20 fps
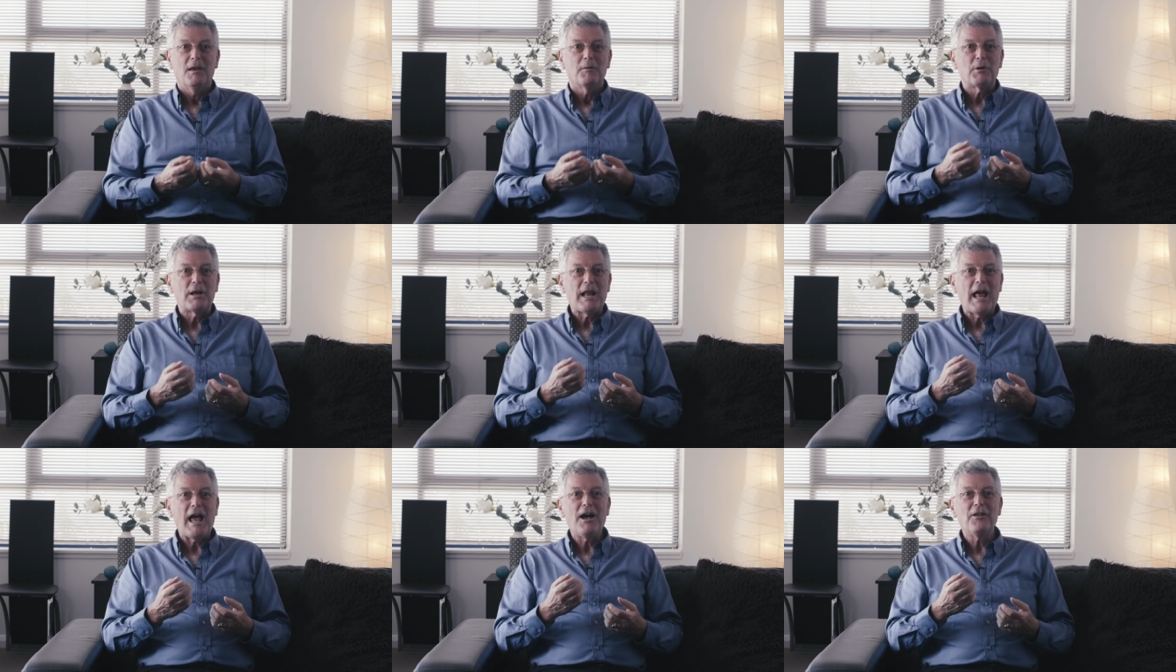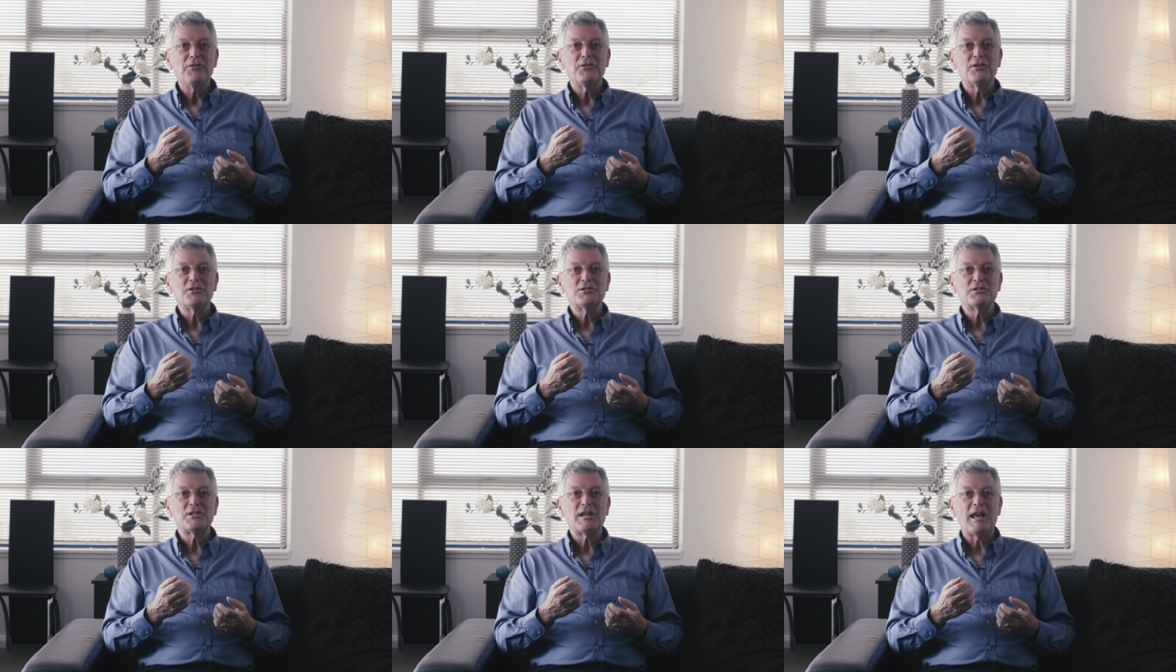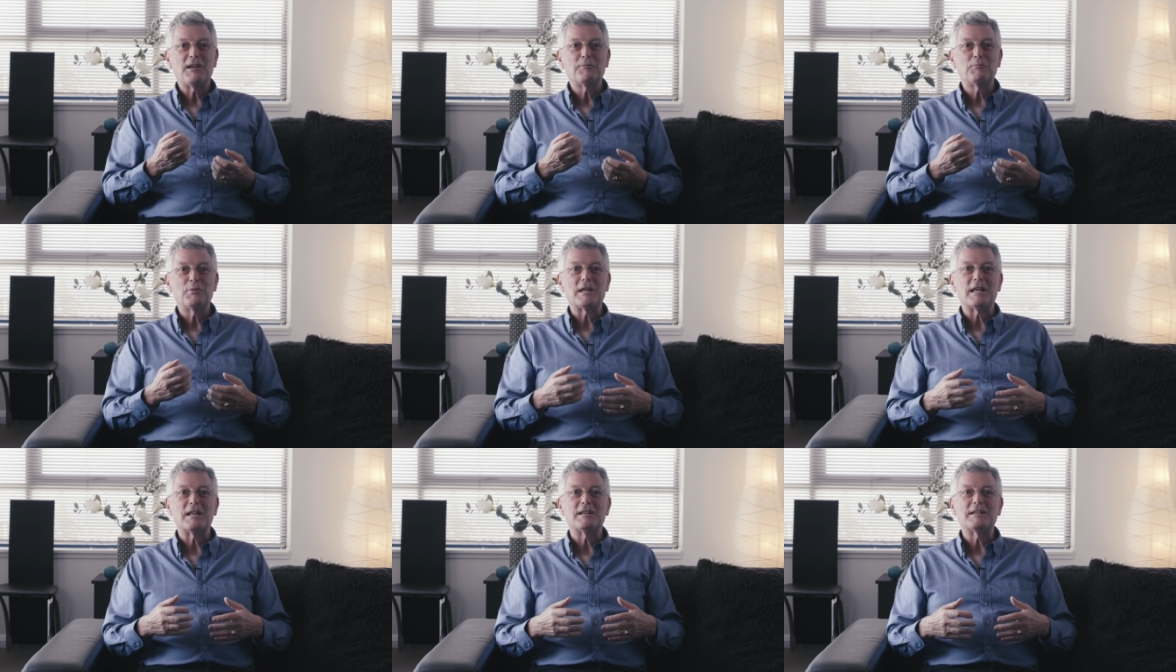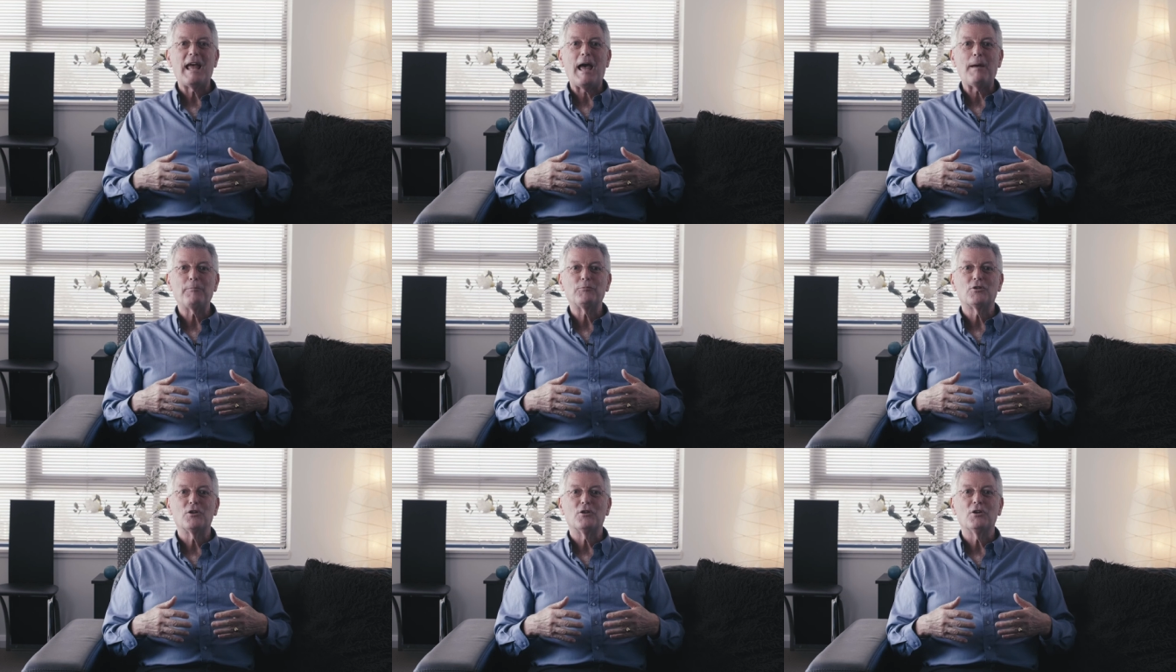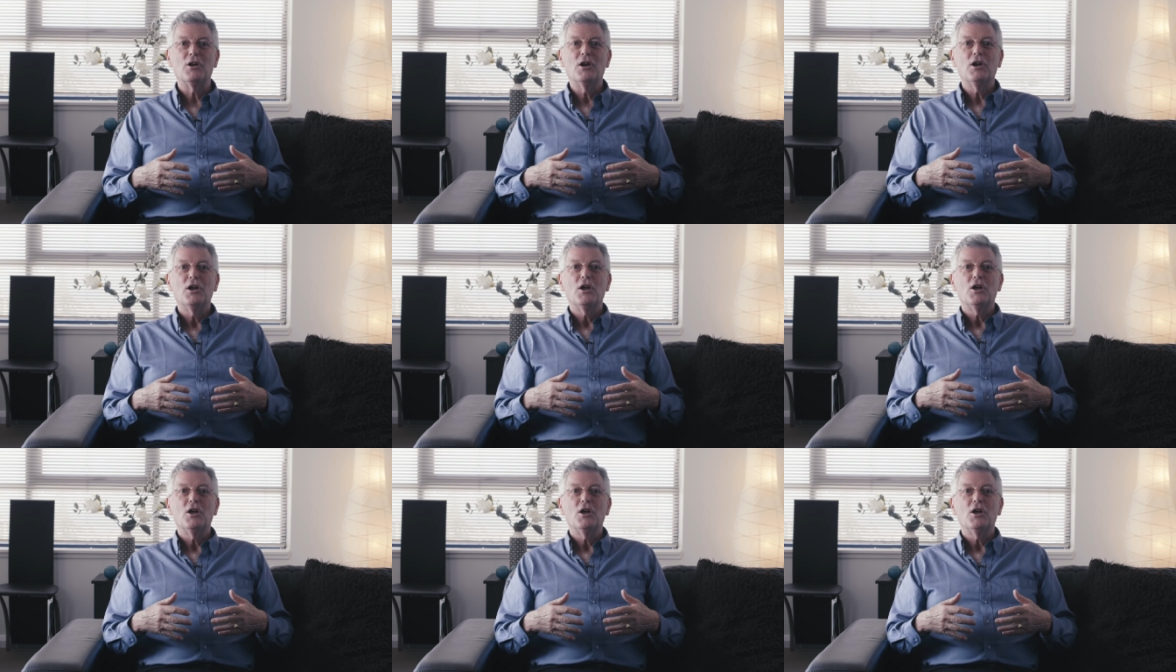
but how this can be adapted